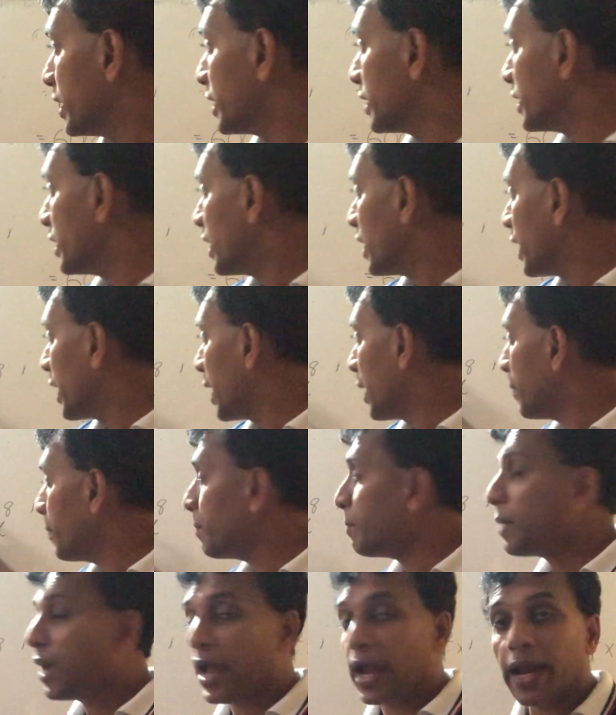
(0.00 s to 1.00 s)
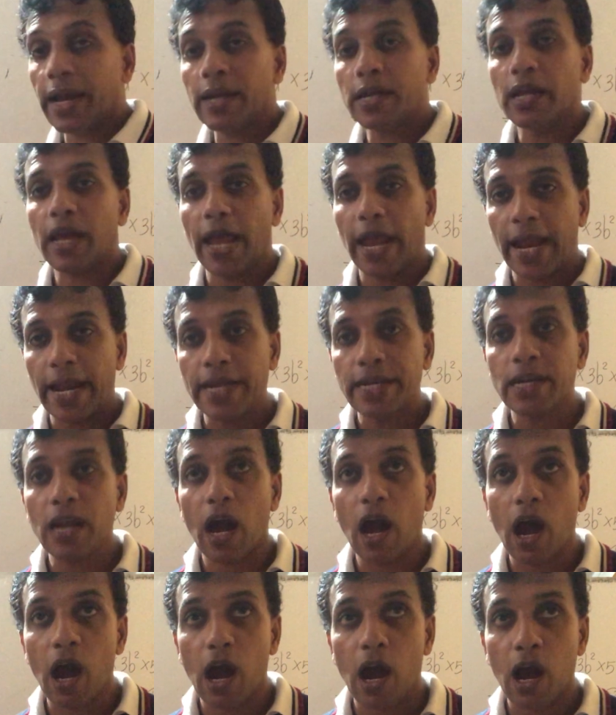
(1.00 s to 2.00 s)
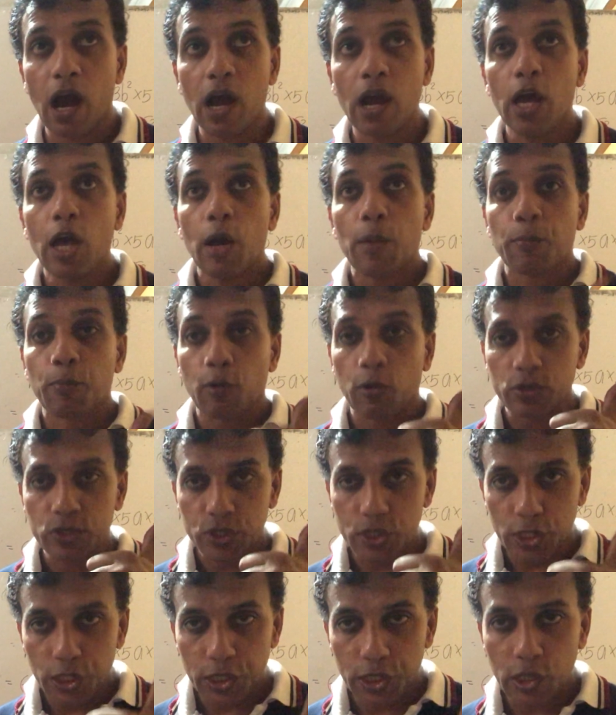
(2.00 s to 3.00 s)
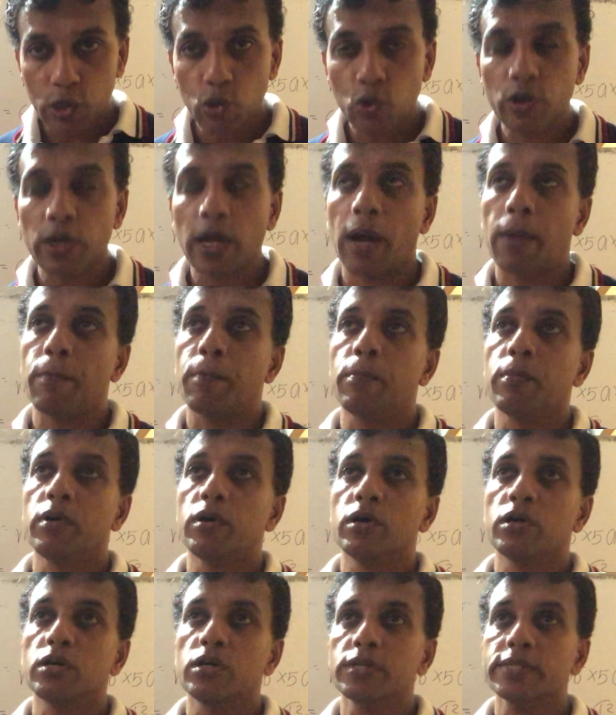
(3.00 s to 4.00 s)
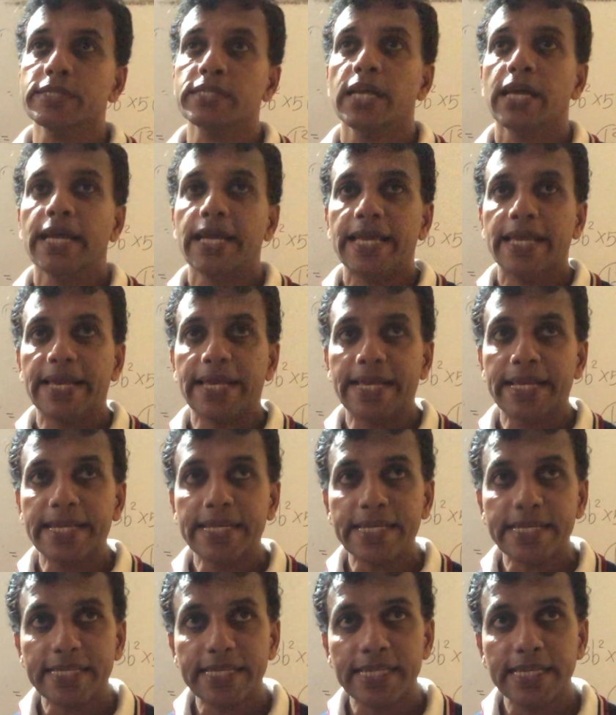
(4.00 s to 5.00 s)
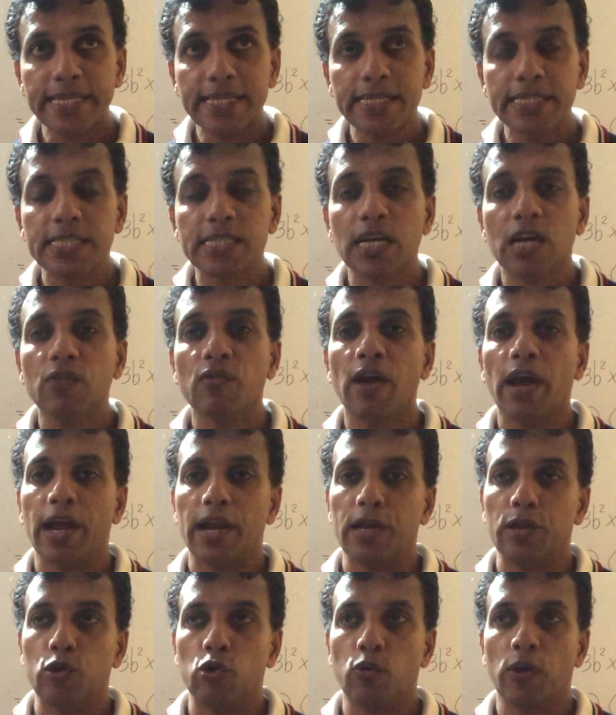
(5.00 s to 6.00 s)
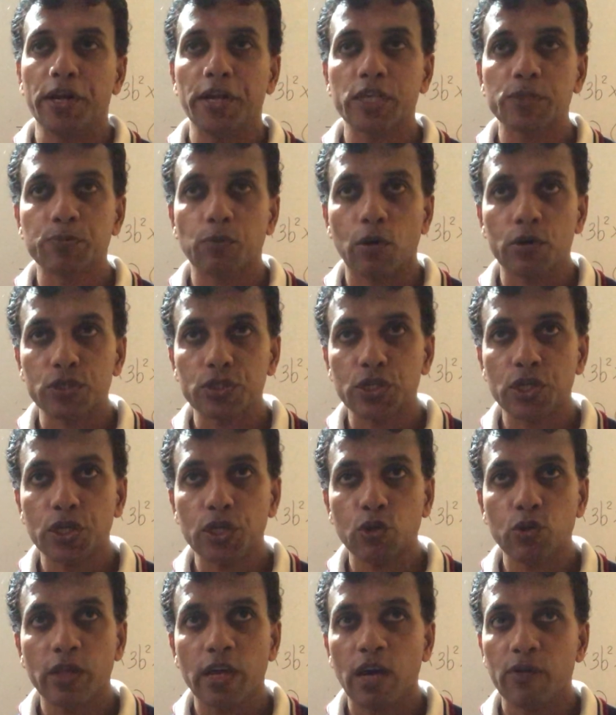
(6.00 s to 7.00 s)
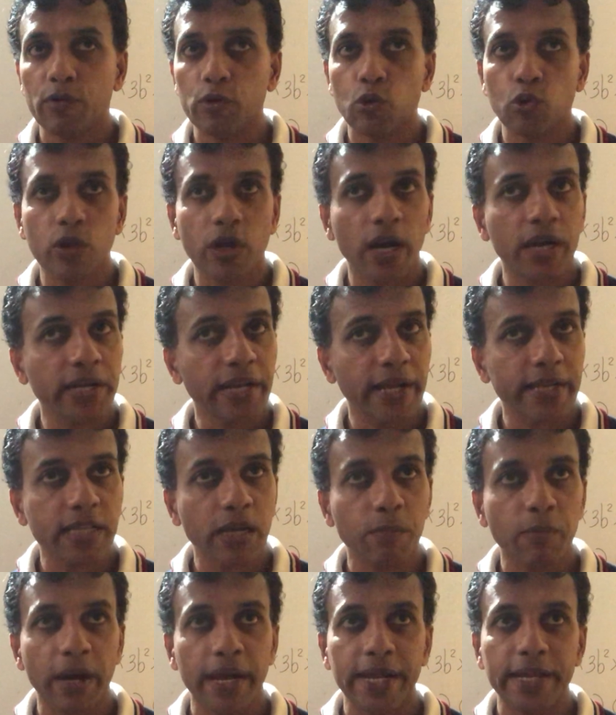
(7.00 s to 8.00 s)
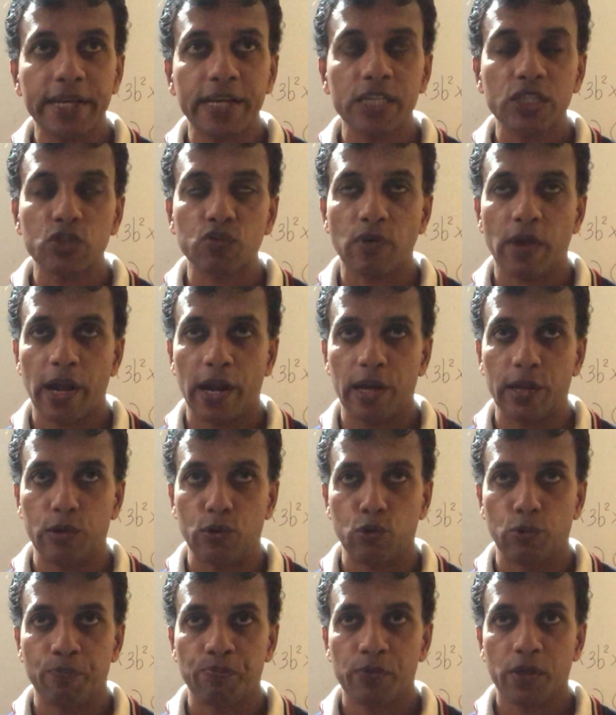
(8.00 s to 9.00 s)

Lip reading: here m and n are positive numbers, integer value. What is positive? Therefore you can't take the minus value.